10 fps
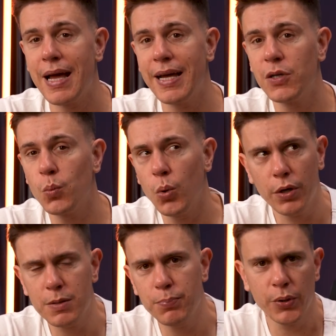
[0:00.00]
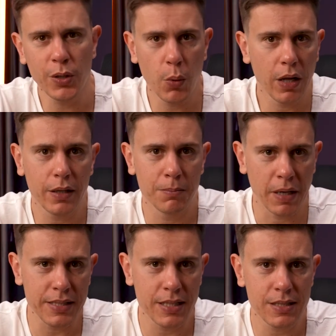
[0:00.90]
It worked pretty well in
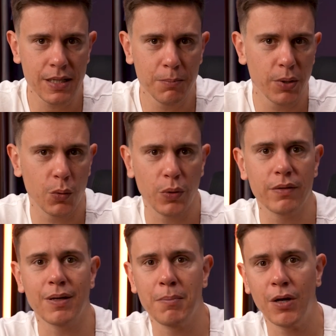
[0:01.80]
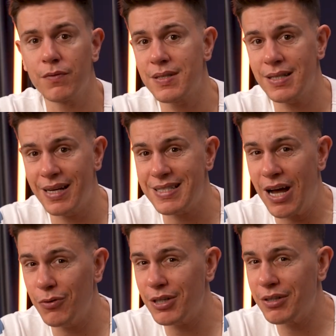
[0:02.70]
my testing, but with the amount of sites
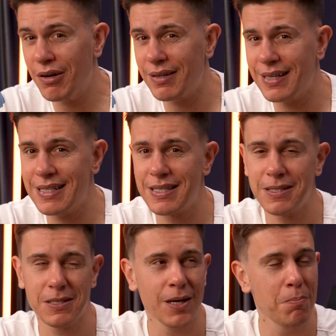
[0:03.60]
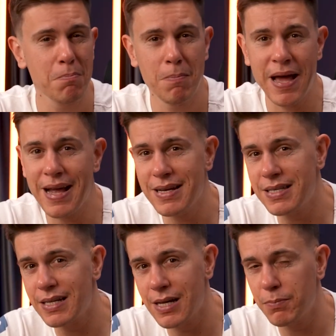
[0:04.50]
out there nowadays, some may
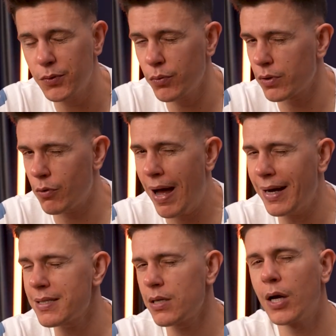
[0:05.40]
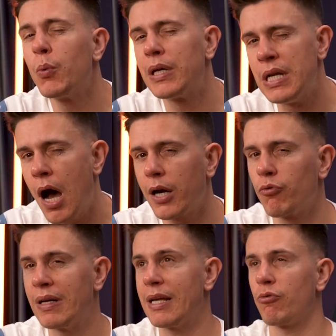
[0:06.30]
slip through the cracks, so I would not
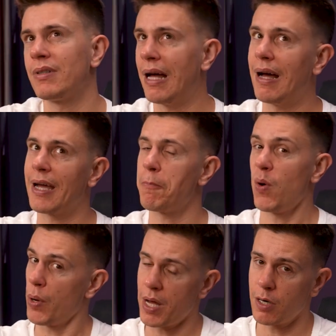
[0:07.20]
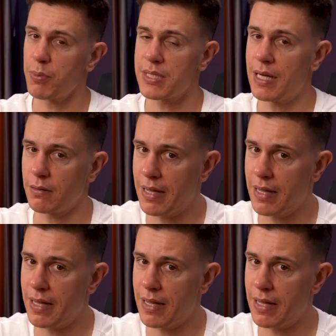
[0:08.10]
really rely 100% on